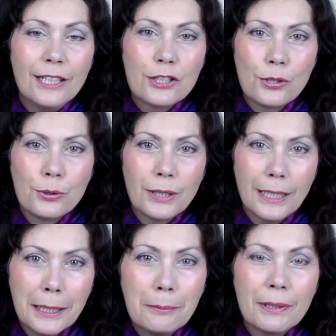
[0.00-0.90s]
to
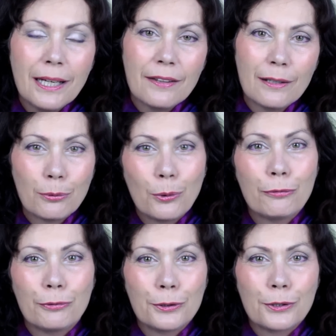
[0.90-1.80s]
keep the raw
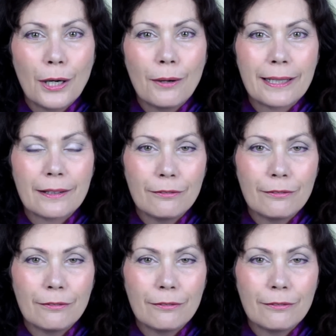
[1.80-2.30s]
food going,